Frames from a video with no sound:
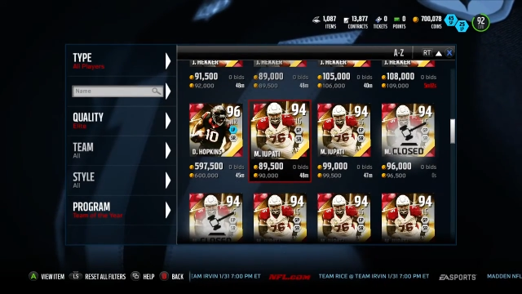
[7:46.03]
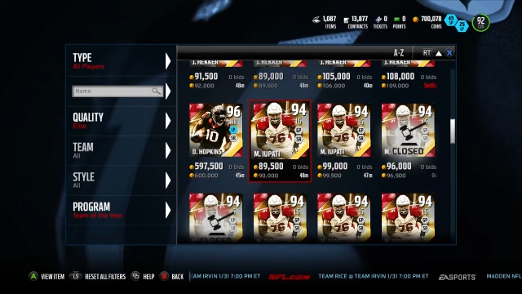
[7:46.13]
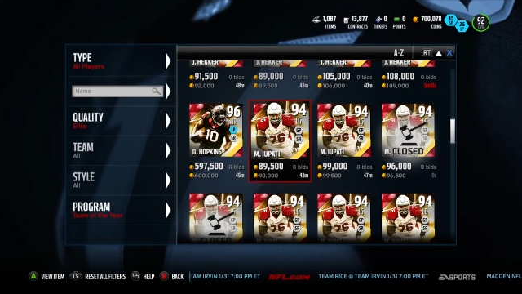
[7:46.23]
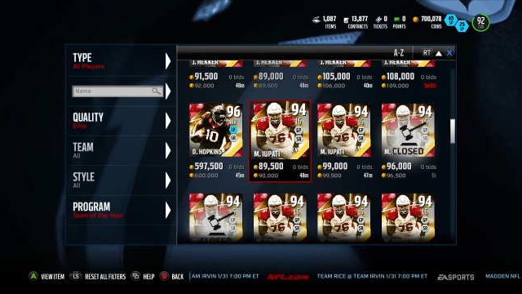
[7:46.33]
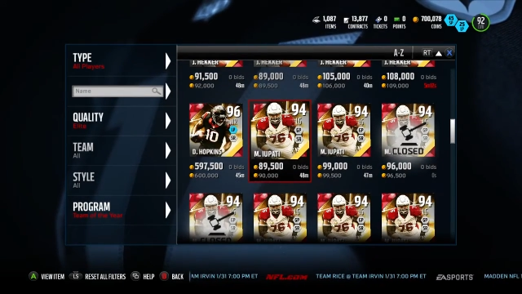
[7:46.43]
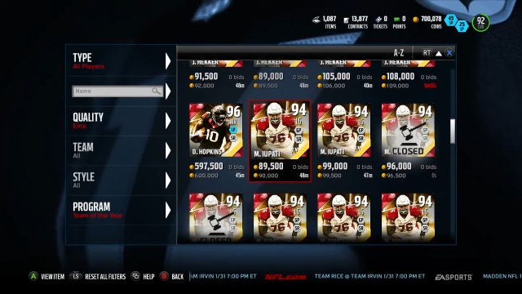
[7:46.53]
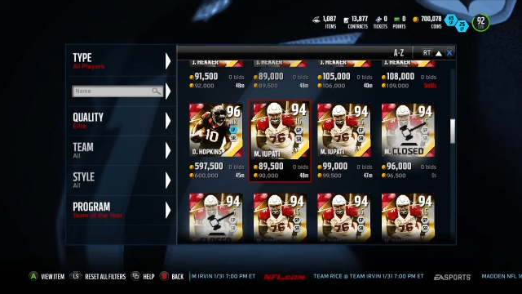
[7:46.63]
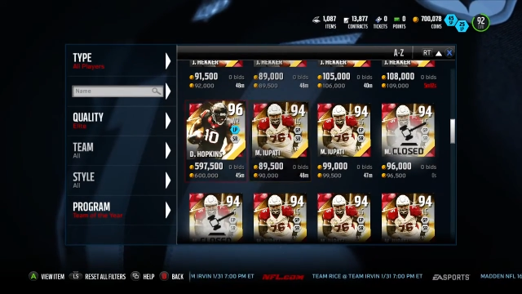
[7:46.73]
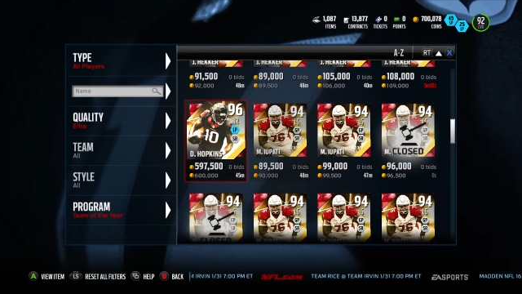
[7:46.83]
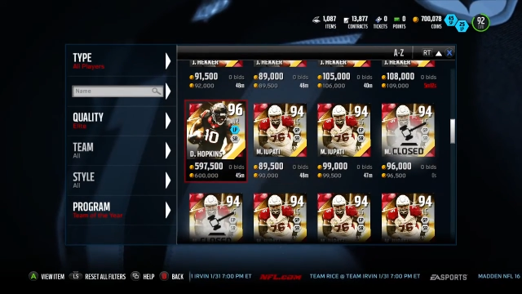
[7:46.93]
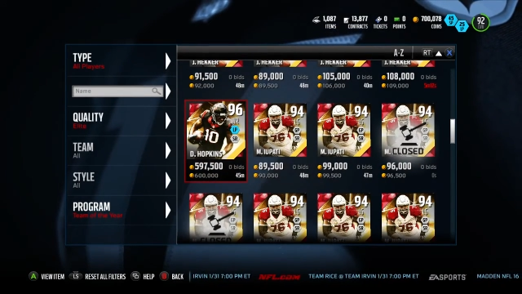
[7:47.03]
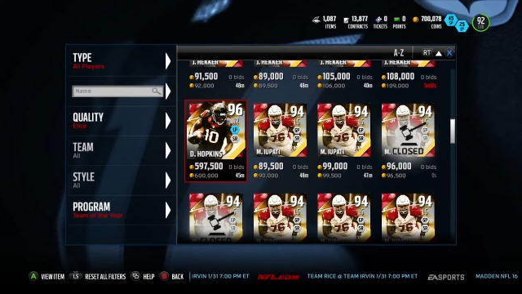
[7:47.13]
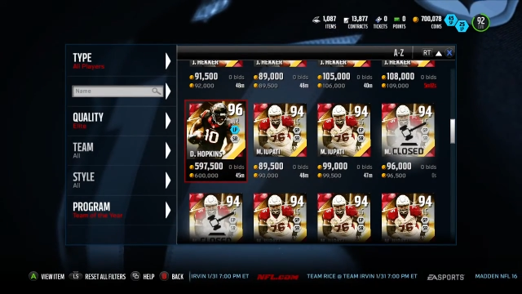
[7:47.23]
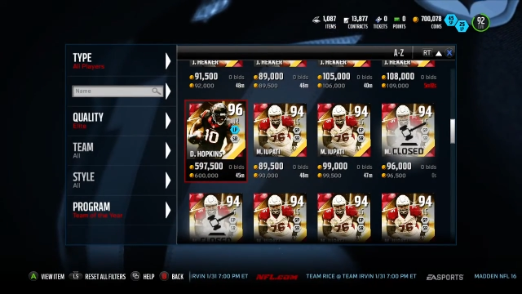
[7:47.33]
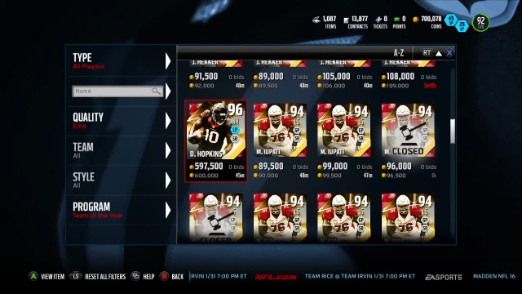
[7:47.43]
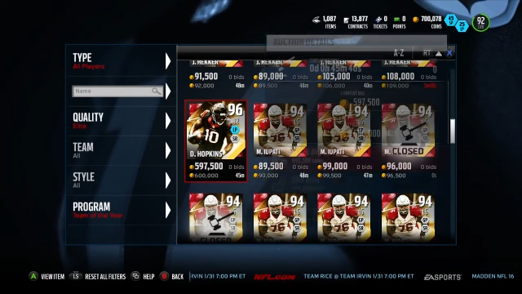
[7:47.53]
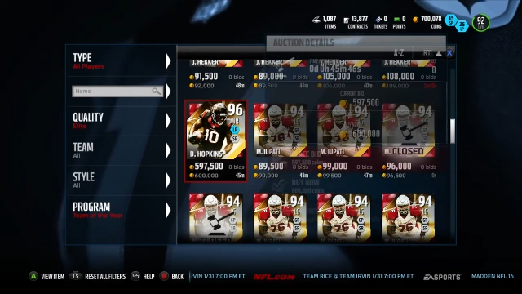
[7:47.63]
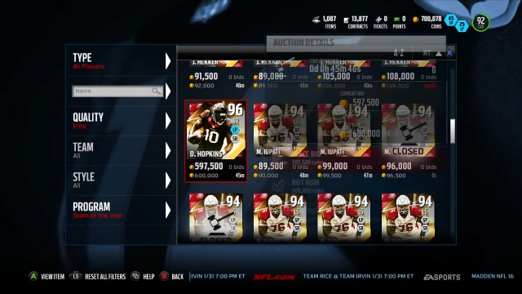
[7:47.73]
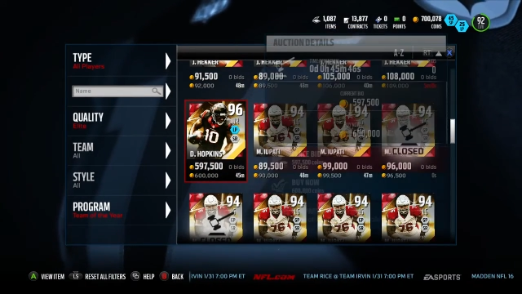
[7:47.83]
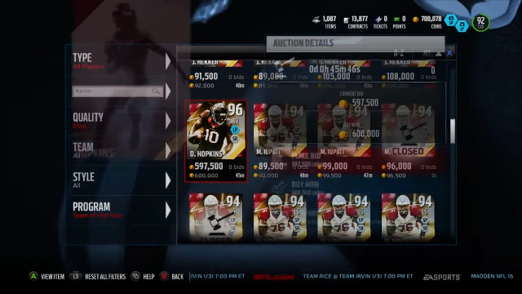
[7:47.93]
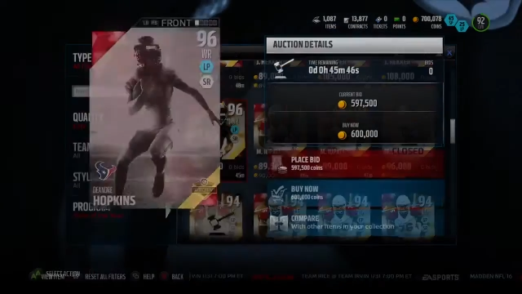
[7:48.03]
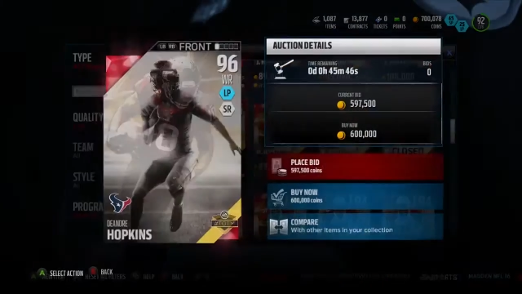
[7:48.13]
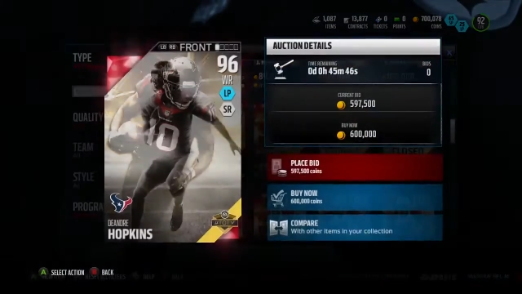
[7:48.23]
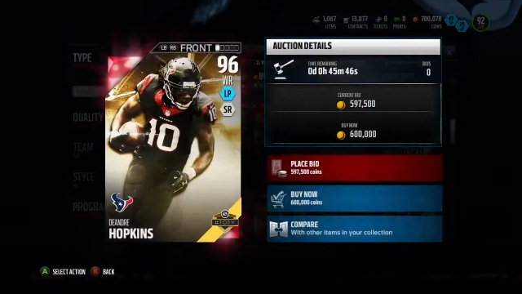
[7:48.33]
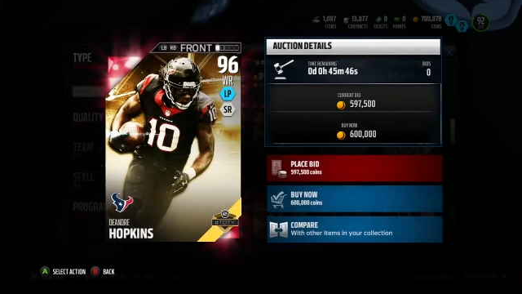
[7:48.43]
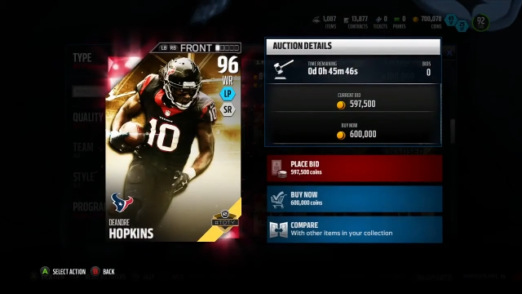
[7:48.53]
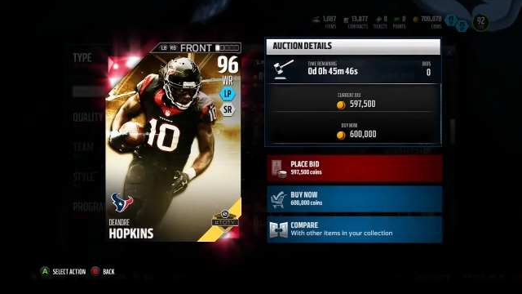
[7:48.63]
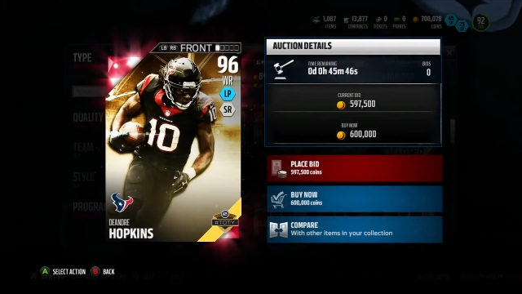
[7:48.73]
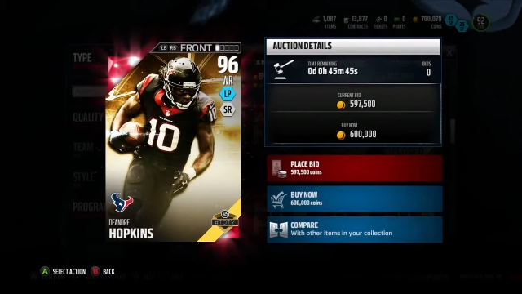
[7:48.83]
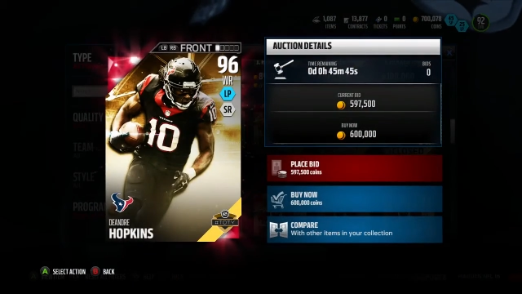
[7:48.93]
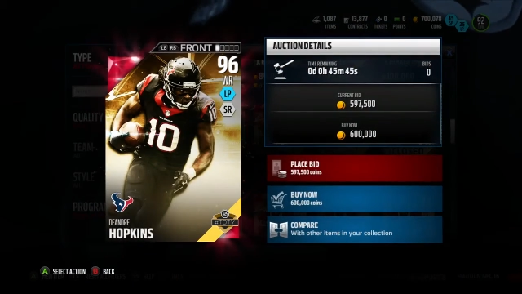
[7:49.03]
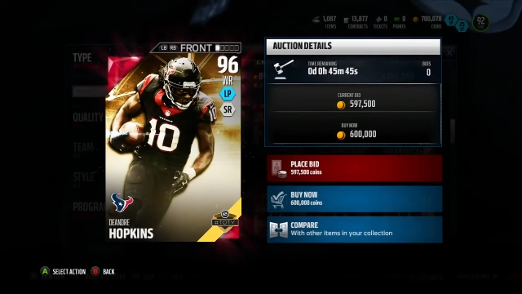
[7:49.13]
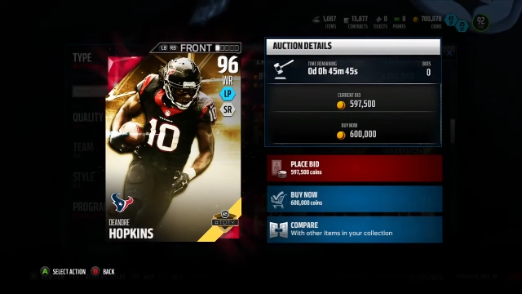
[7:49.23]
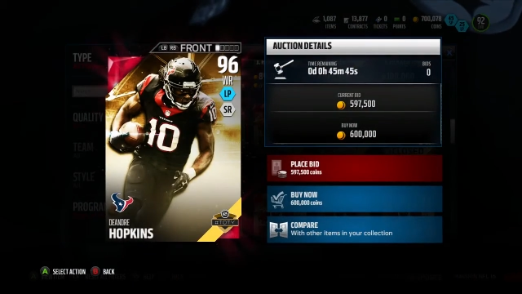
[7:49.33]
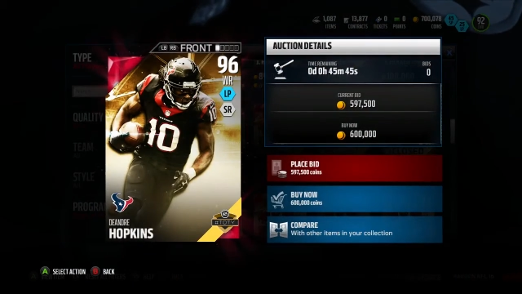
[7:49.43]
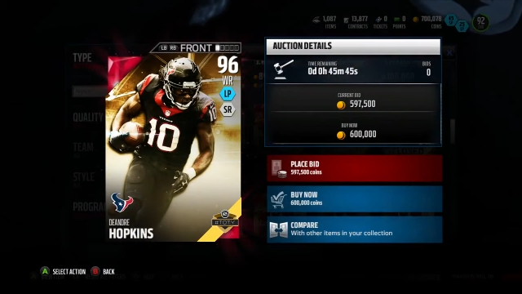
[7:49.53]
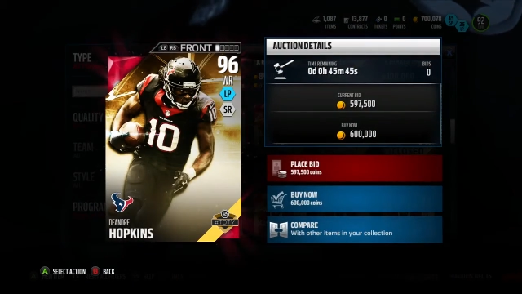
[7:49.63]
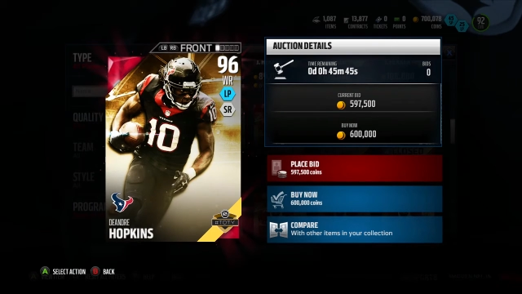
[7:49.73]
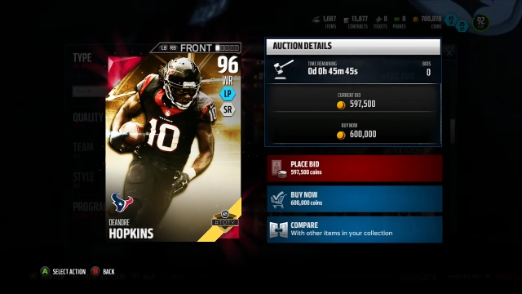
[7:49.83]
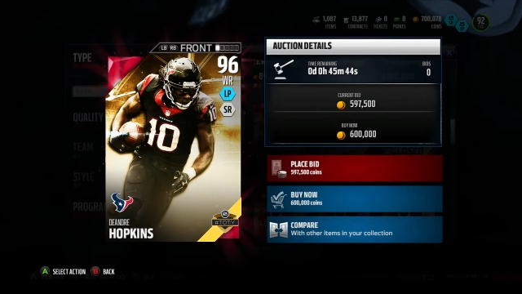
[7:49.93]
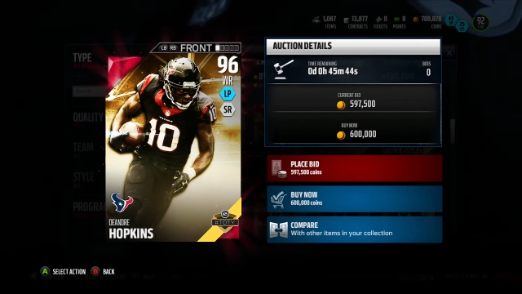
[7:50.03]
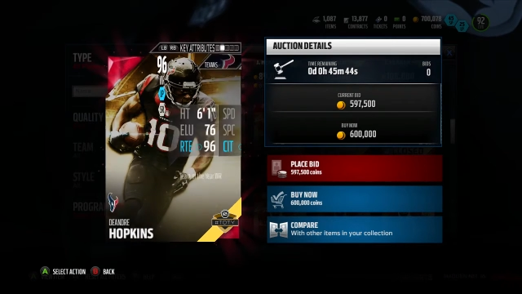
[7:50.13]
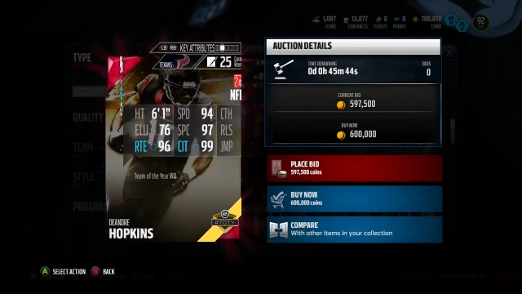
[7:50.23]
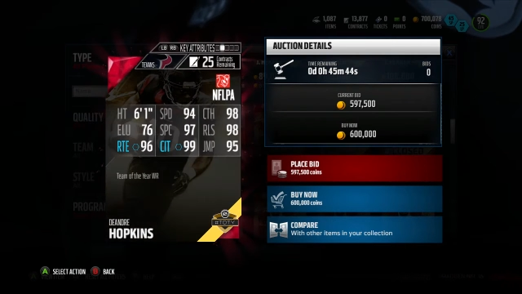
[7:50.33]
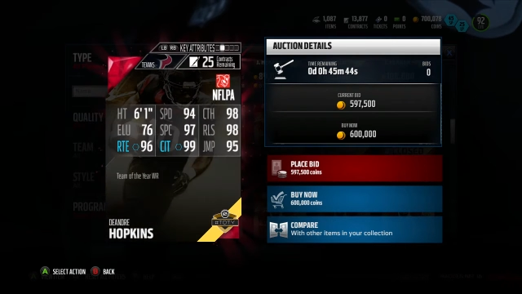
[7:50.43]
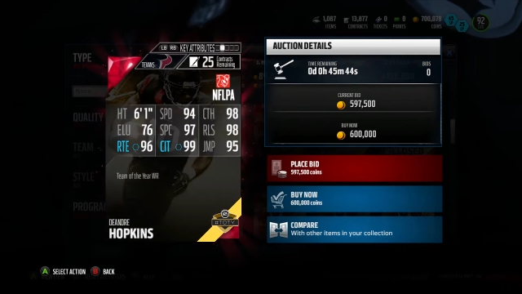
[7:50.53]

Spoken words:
No face is visible, so there are no lips to read.